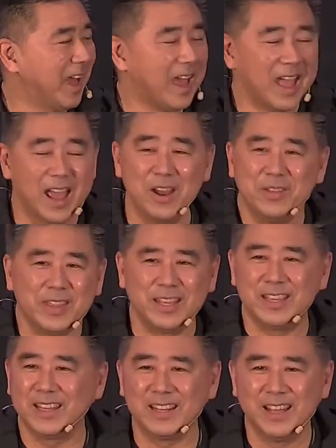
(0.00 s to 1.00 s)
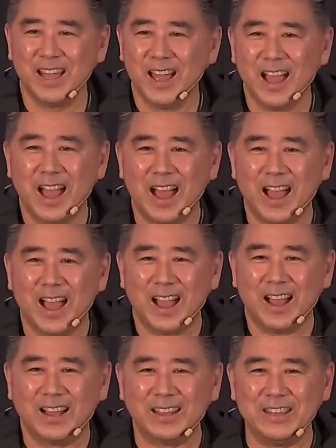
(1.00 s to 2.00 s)
And I'm thinking,
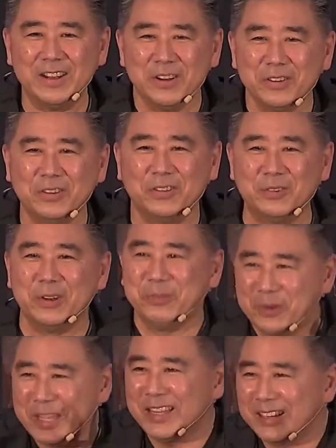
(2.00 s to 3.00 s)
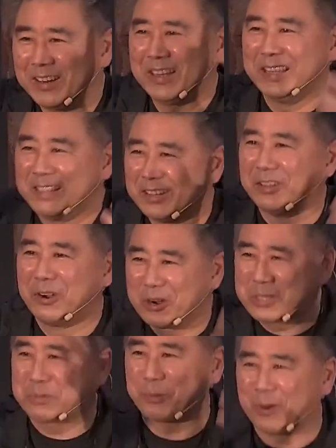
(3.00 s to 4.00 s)
when we are in the
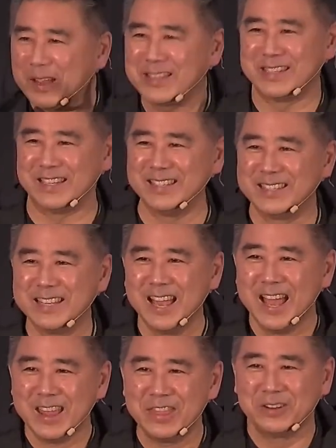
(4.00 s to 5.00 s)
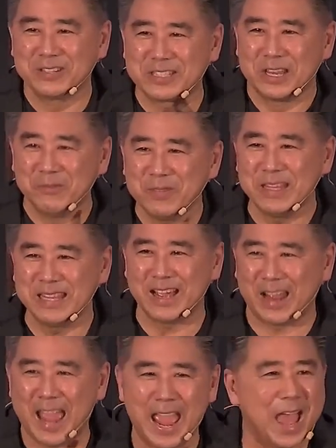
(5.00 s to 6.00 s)
Lord's presence, there's something
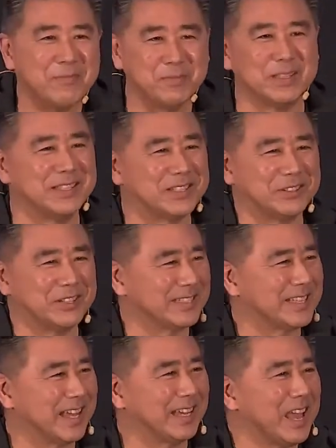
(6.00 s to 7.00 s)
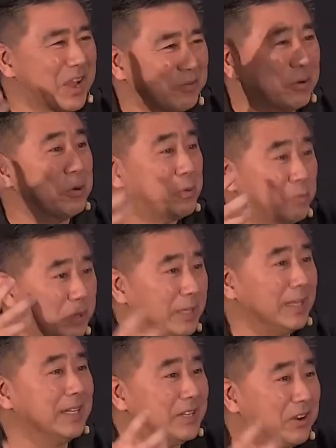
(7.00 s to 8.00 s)
that happens to us. Like, when we
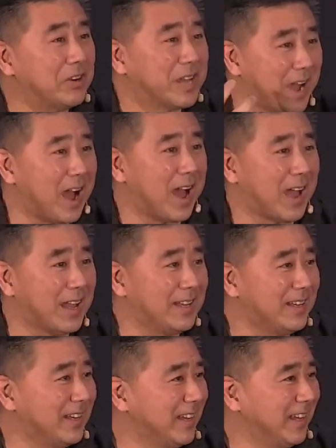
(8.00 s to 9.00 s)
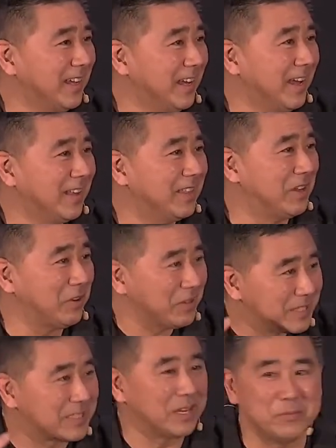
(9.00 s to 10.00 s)
really know God, there
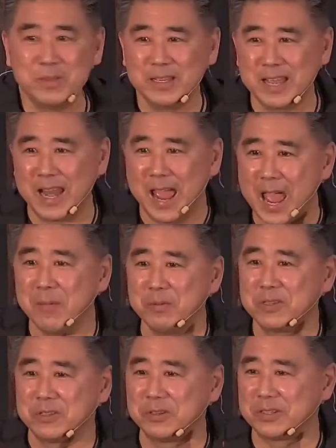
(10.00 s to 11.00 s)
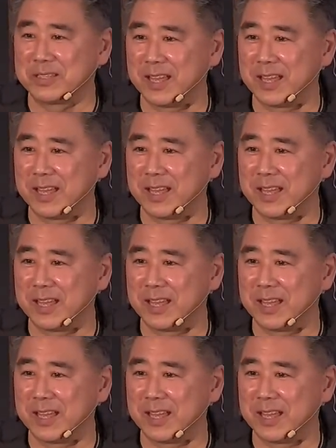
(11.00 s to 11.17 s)
is something that happens to us.